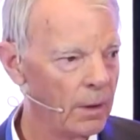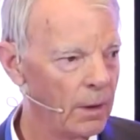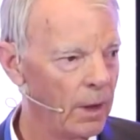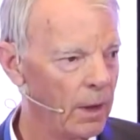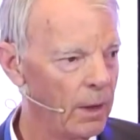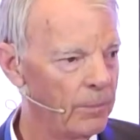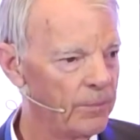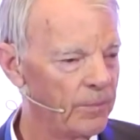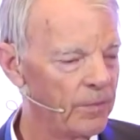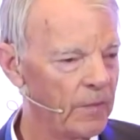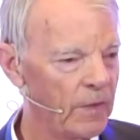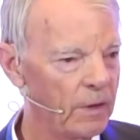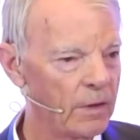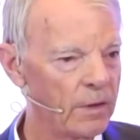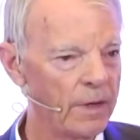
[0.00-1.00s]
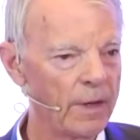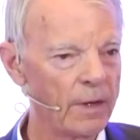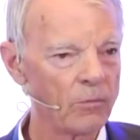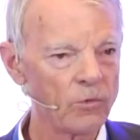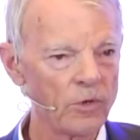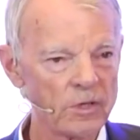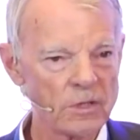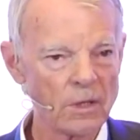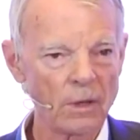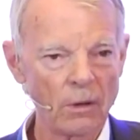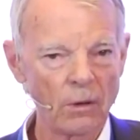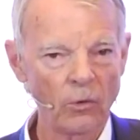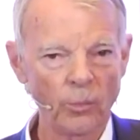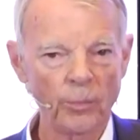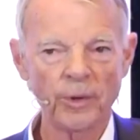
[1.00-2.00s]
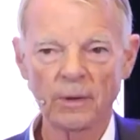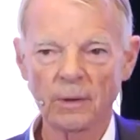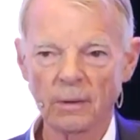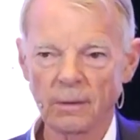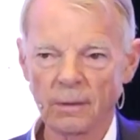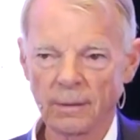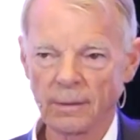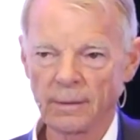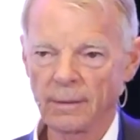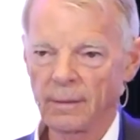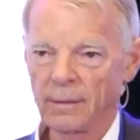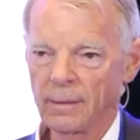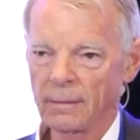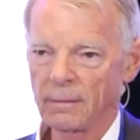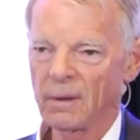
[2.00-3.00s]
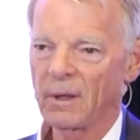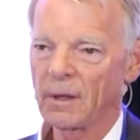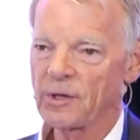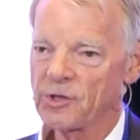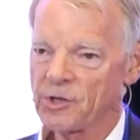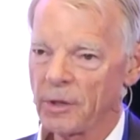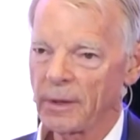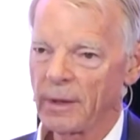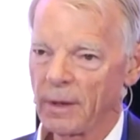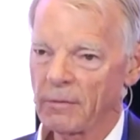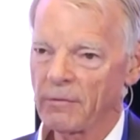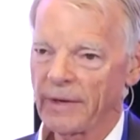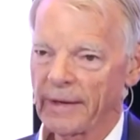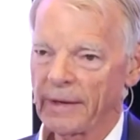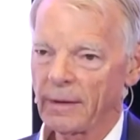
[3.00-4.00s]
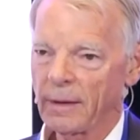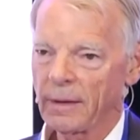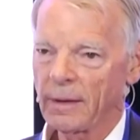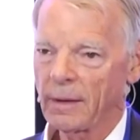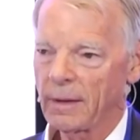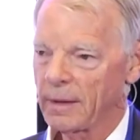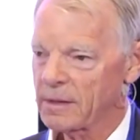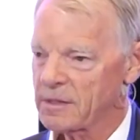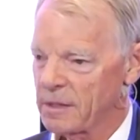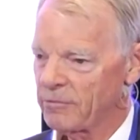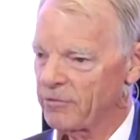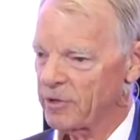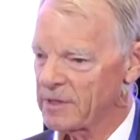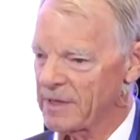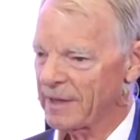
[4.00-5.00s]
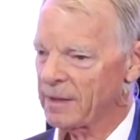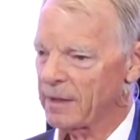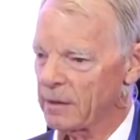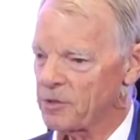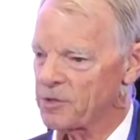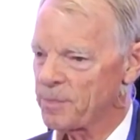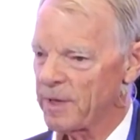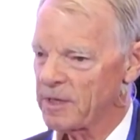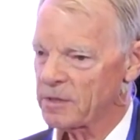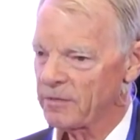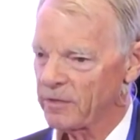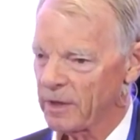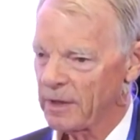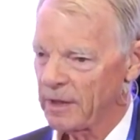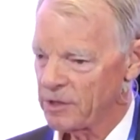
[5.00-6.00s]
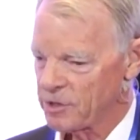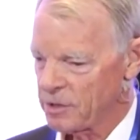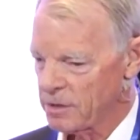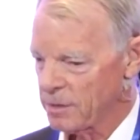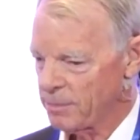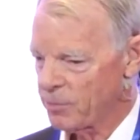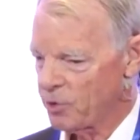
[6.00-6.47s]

the internet was an open, largely unregulated, except for technical specifications and